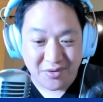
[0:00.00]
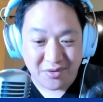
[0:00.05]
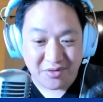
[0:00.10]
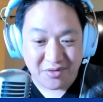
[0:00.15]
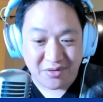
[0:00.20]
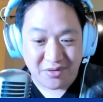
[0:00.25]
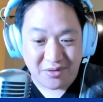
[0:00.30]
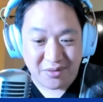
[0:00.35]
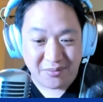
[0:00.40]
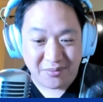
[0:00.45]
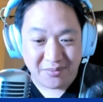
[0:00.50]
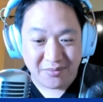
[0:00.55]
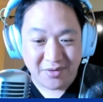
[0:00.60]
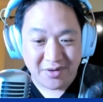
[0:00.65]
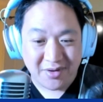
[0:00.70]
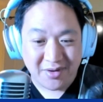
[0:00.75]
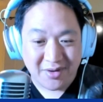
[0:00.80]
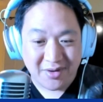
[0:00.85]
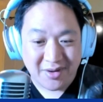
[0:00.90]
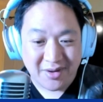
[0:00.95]
So
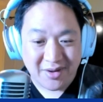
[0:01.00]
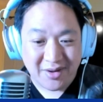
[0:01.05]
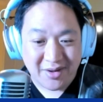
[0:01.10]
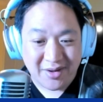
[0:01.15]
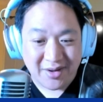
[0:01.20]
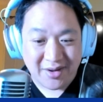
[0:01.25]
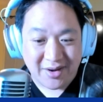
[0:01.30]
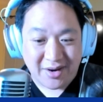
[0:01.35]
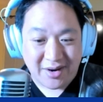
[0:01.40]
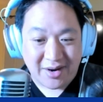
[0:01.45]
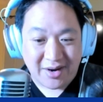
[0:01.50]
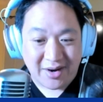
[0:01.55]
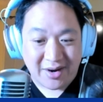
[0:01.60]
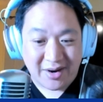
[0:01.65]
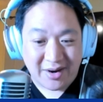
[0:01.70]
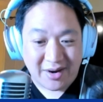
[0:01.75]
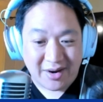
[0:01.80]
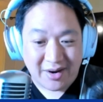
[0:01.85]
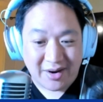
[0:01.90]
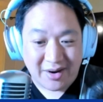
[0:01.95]

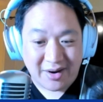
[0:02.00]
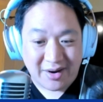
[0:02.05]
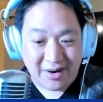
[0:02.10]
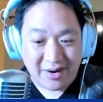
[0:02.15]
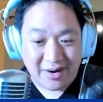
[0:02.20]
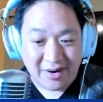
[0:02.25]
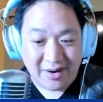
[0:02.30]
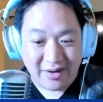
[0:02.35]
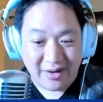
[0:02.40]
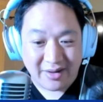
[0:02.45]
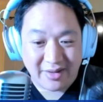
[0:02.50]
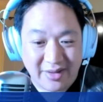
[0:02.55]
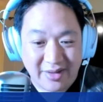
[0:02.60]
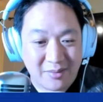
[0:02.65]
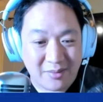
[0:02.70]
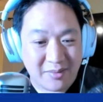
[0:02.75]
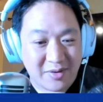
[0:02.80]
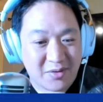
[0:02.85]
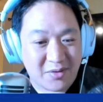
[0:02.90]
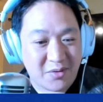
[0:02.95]
that
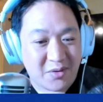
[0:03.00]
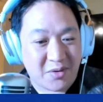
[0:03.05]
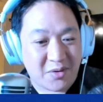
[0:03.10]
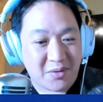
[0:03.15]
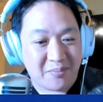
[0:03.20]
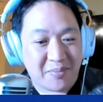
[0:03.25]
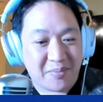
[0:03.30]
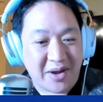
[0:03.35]
would be cool.